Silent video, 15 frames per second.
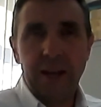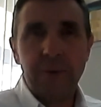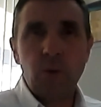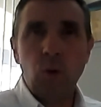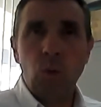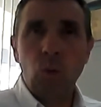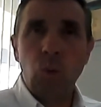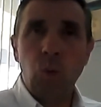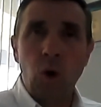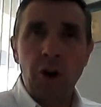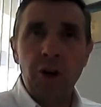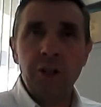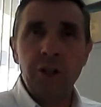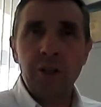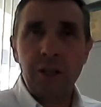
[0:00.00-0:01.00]
One
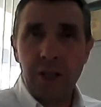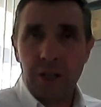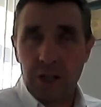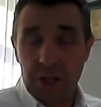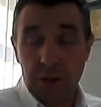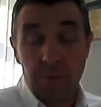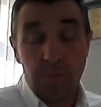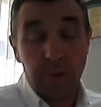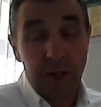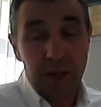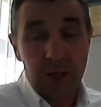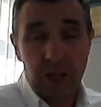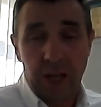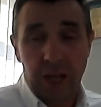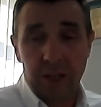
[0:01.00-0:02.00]
is simply
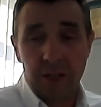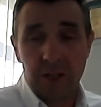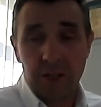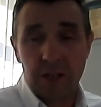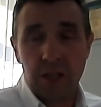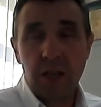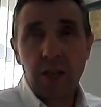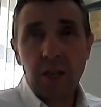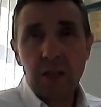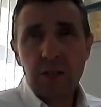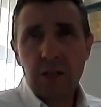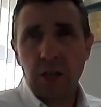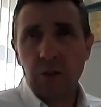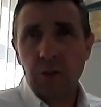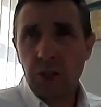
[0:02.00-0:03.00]
sense, so
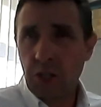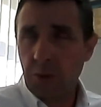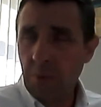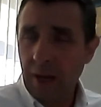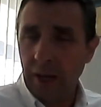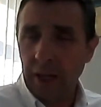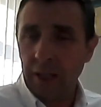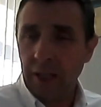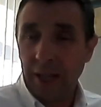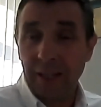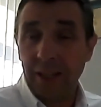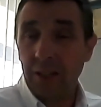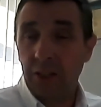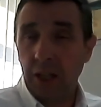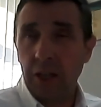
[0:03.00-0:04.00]
smelling and
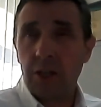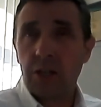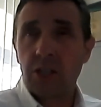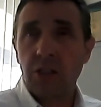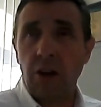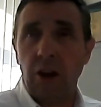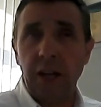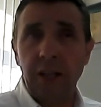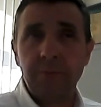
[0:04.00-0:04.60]
indeed sight.